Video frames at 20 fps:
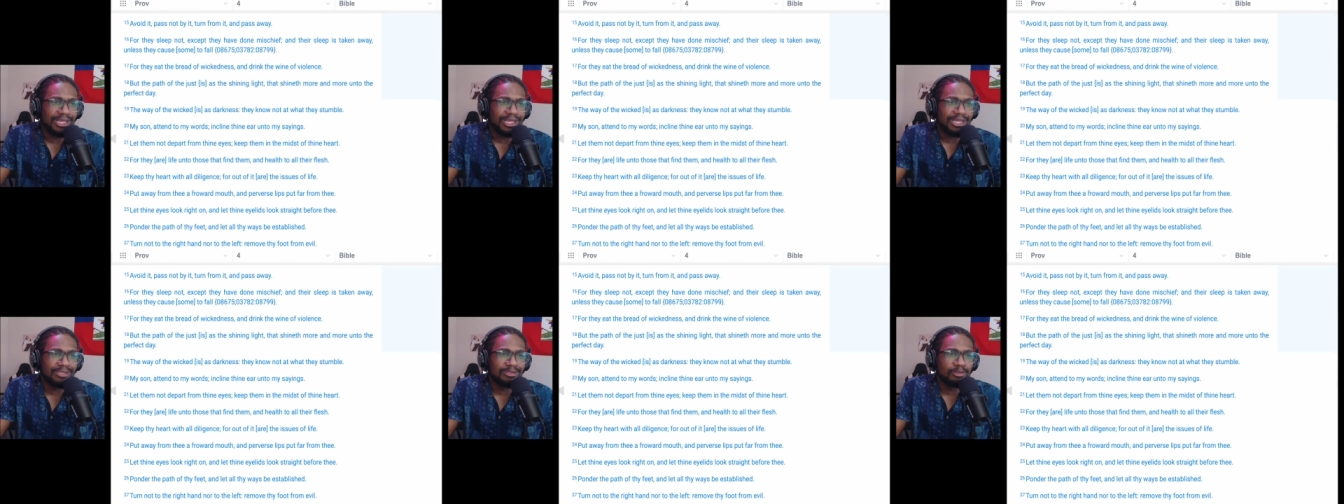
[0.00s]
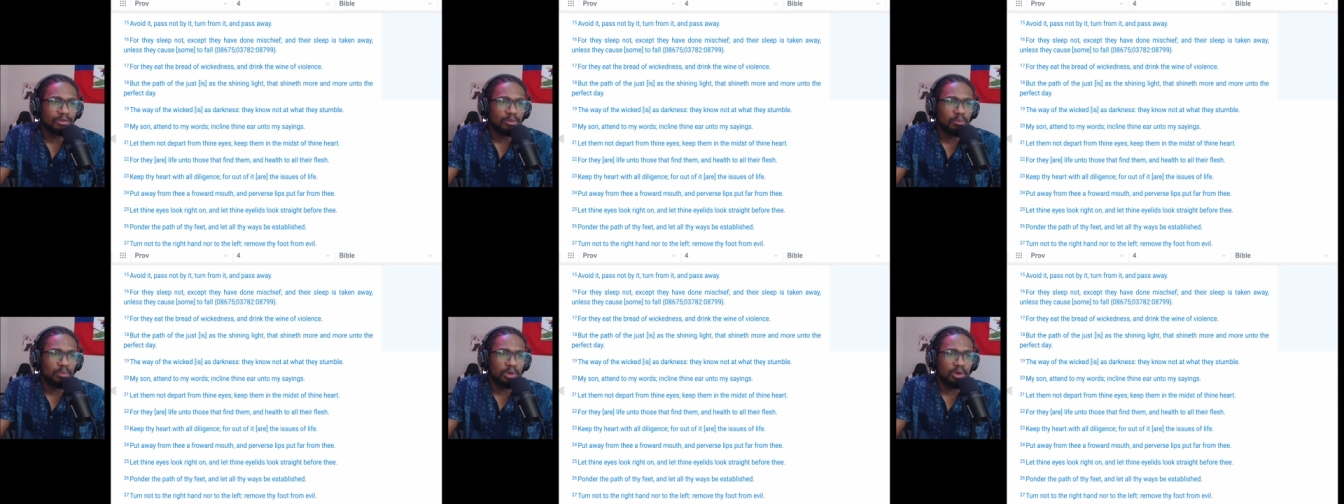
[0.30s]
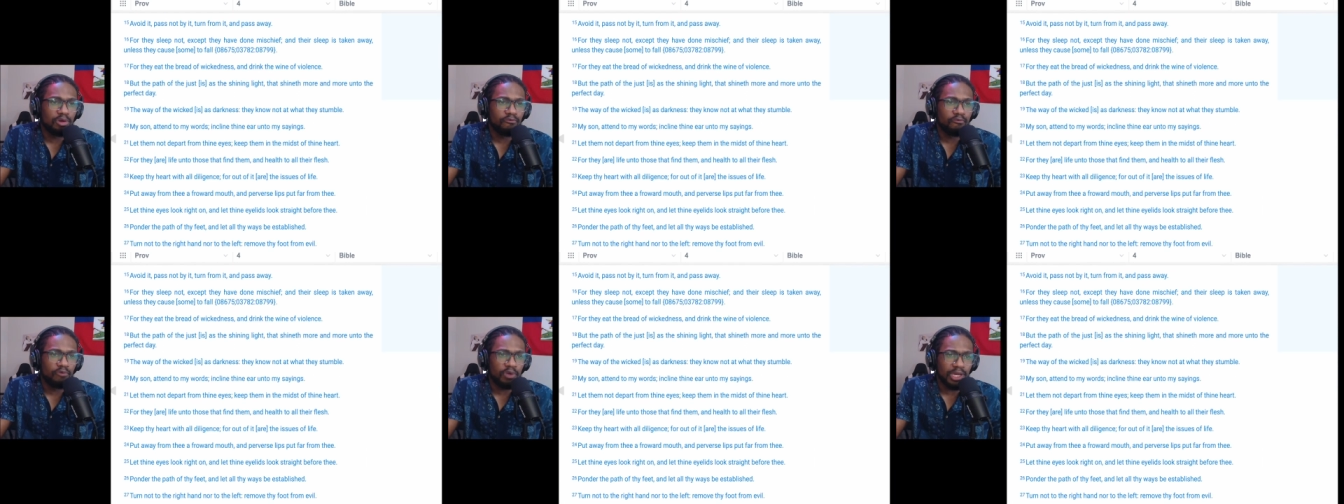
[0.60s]
eat the bread
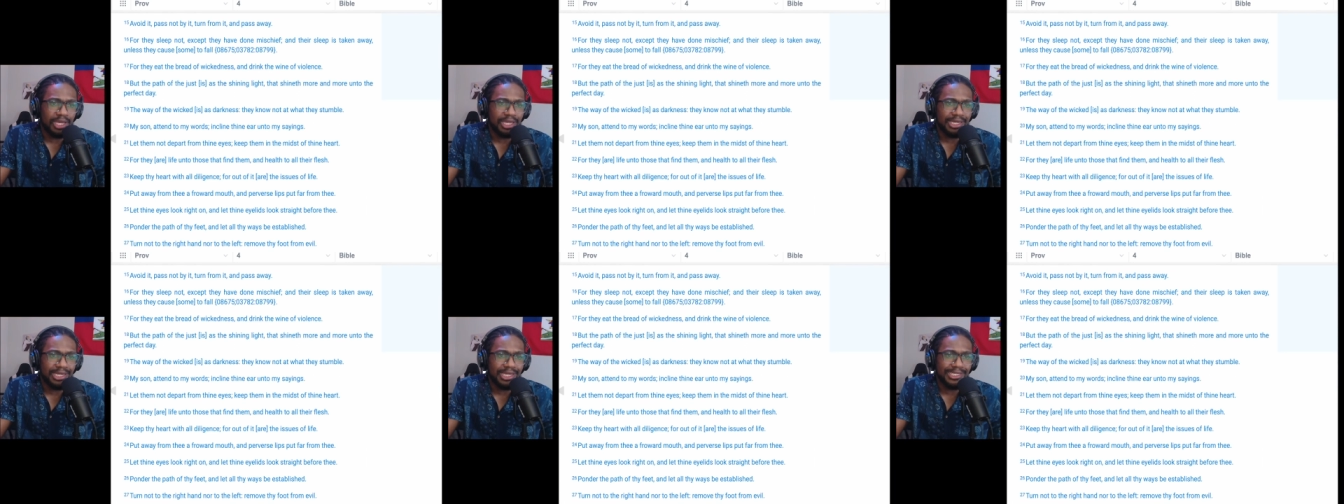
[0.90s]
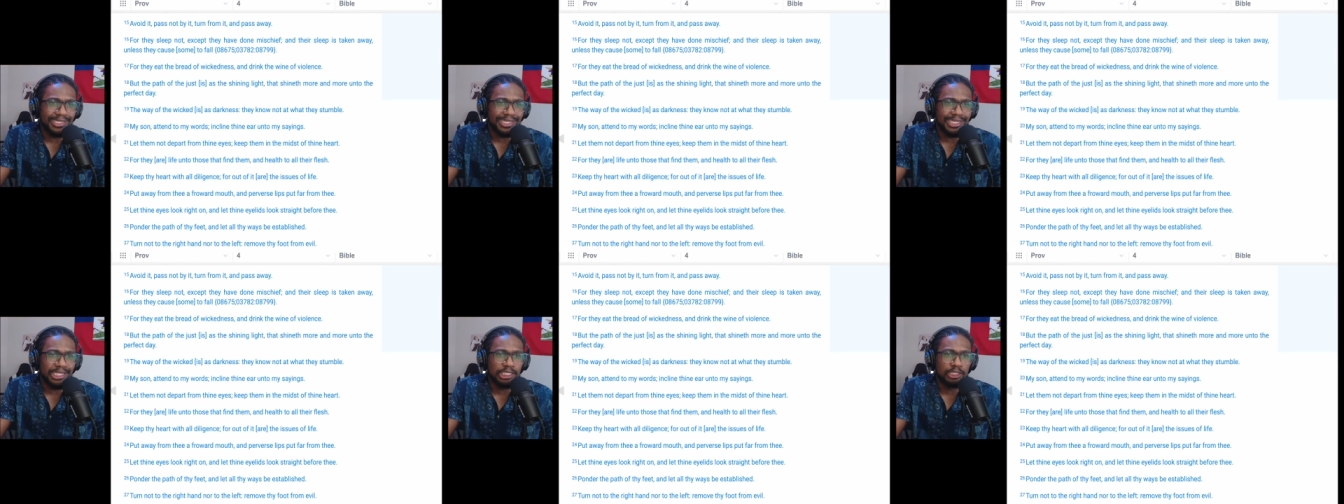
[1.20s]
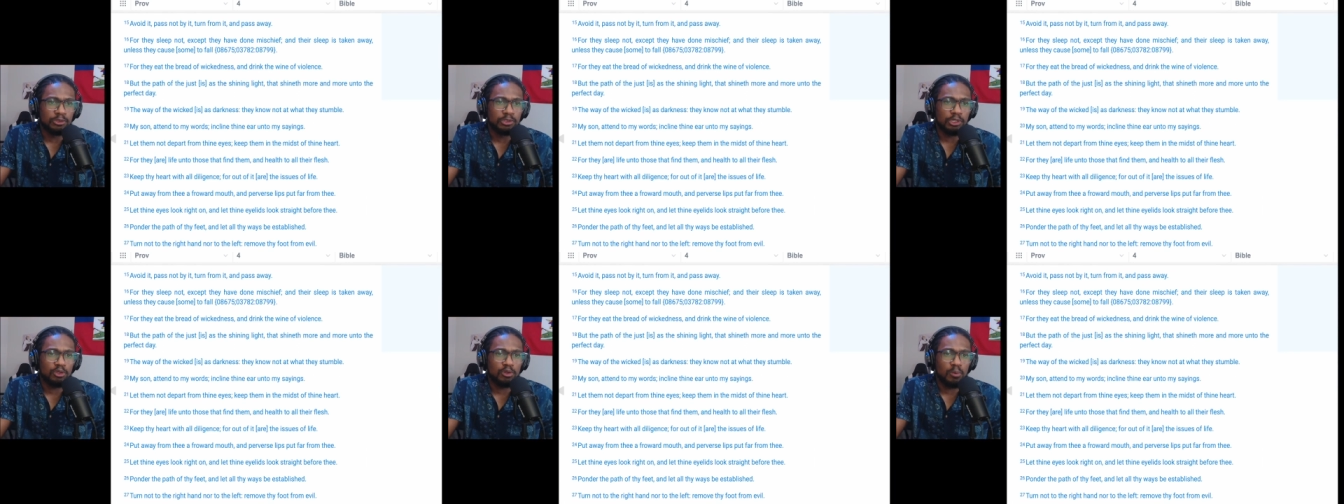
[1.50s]
of wickedness and
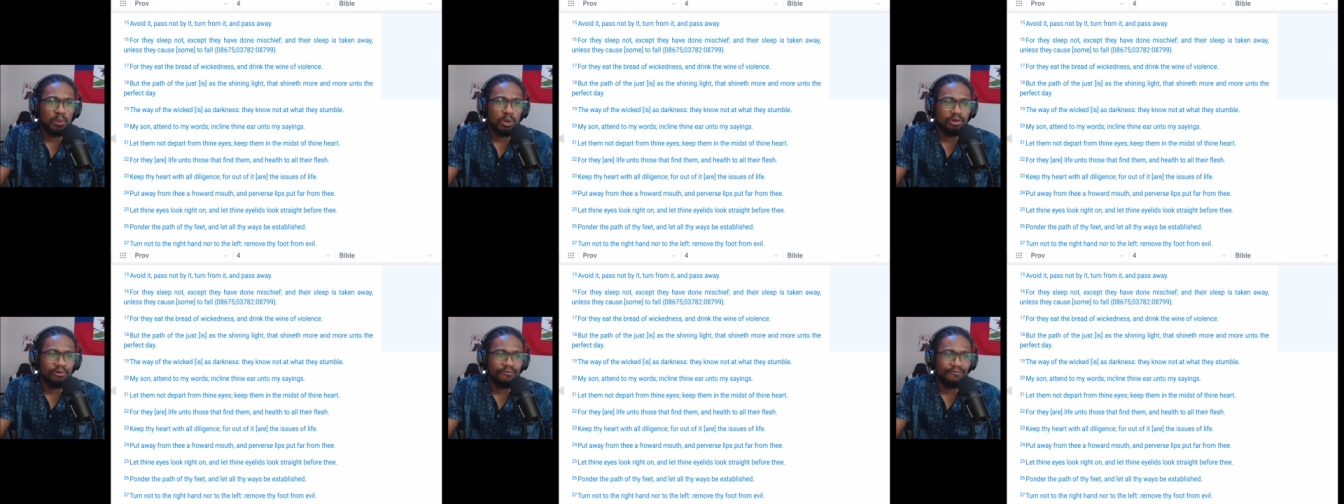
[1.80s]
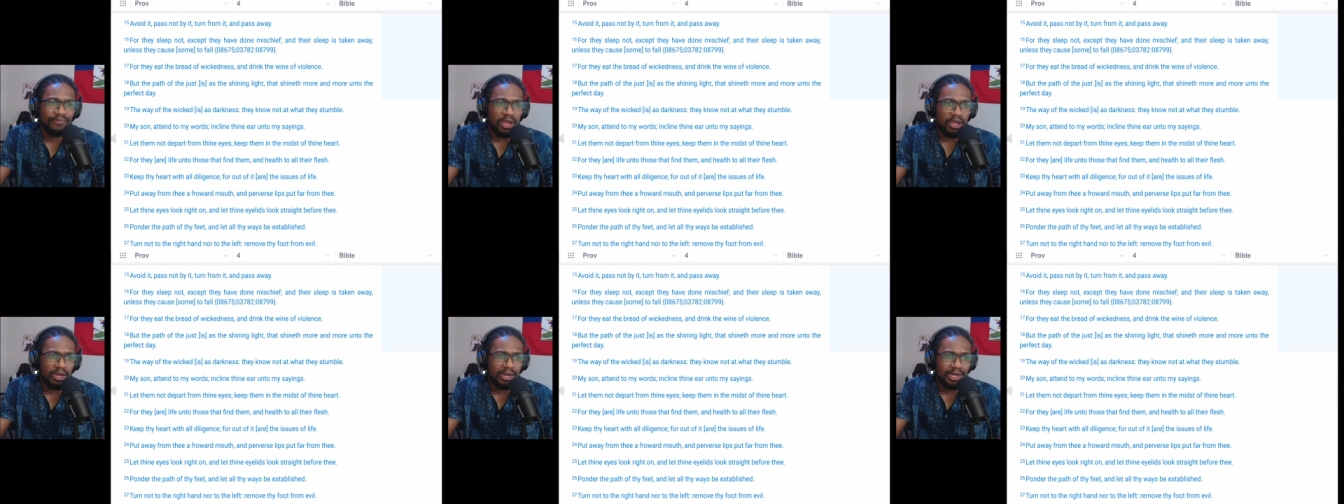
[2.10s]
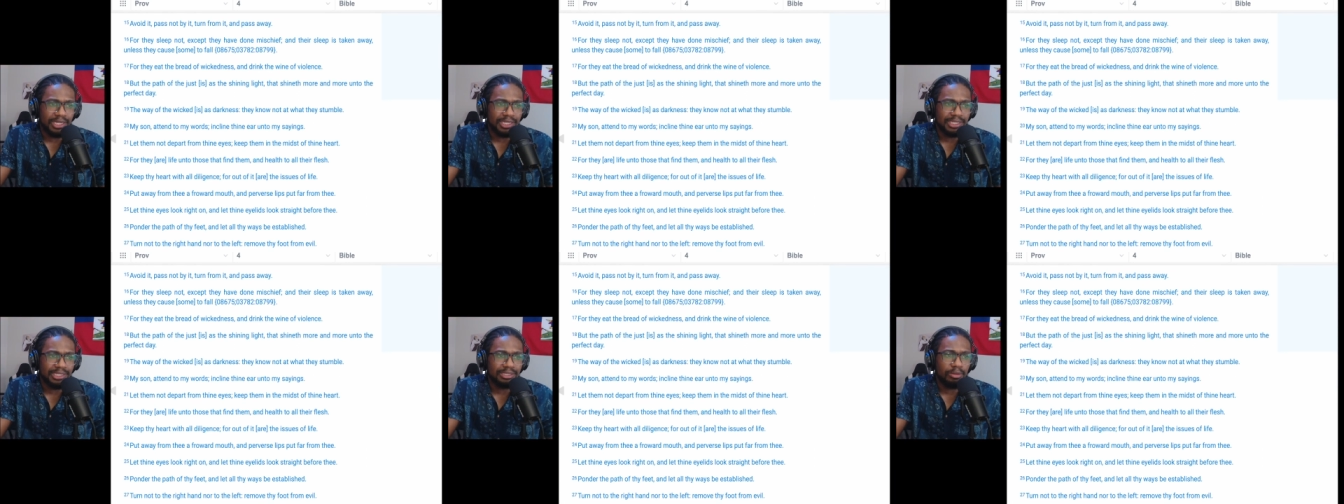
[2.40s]
drink the water of
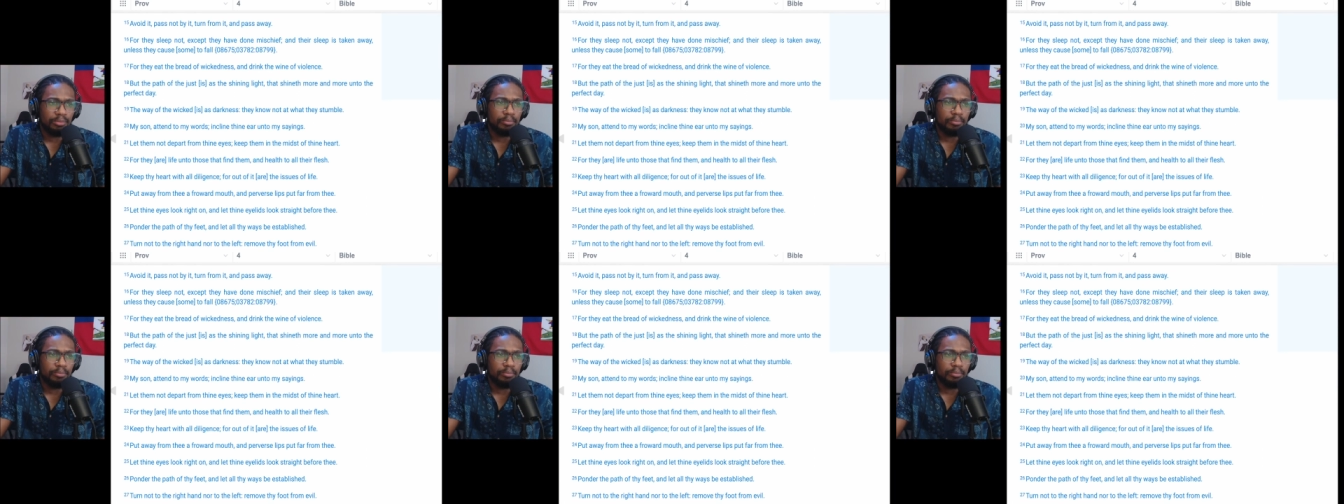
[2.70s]
violence,